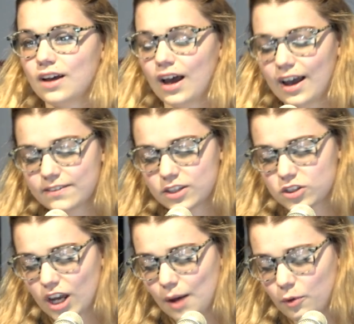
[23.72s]
I had this
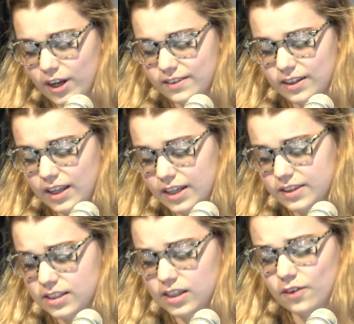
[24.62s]
job walking the
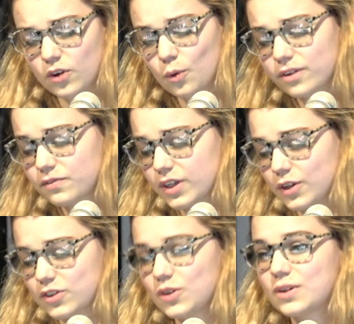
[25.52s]
length of
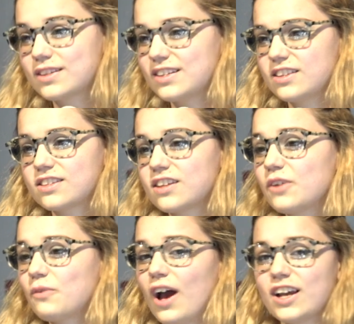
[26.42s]
cornfields. You could see the
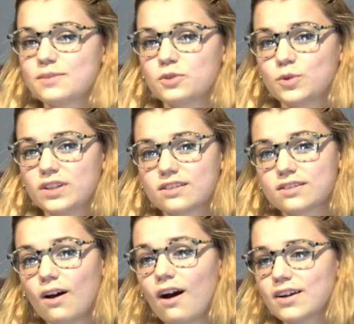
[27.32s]
sunrise between the
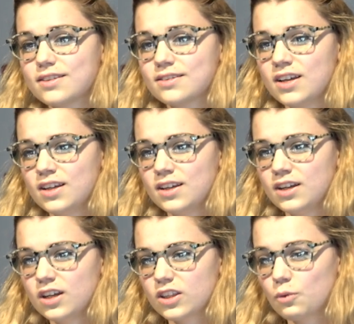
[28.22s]
stalks.
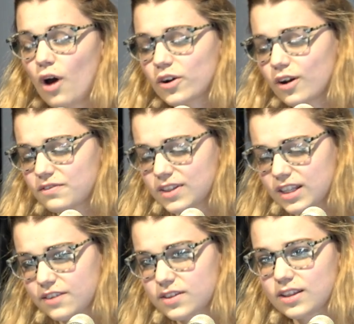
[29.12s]
The water off the
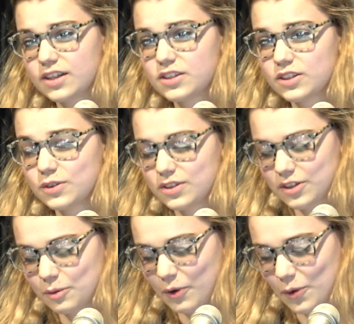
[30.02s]
leaves sliced you to
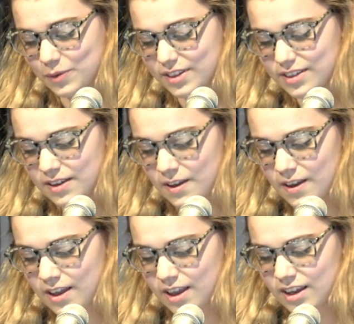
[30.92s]
your bones.
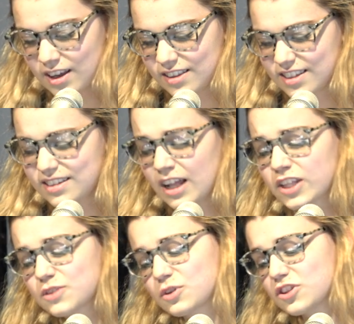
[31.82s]
The
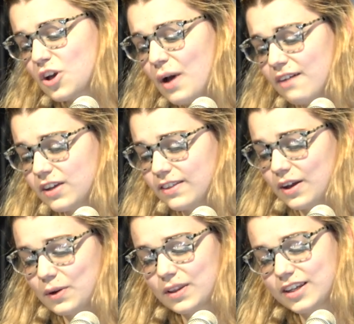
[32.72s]
silence was so heavy
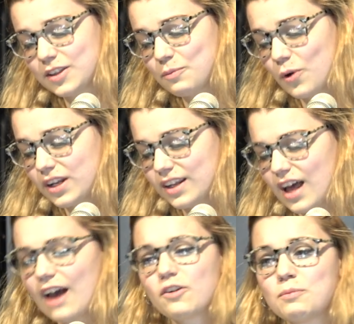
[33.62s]
that early in the morning,
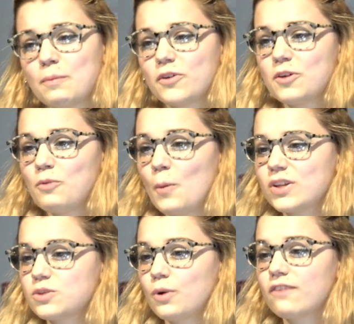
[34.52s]
I remember the
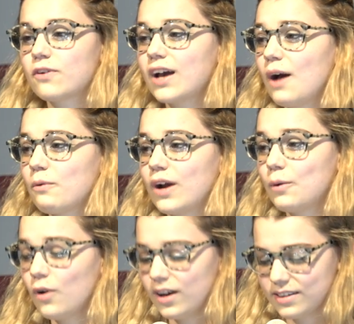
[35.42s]
moments where I forgot where I
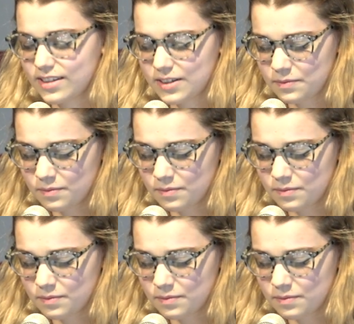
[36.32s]
was.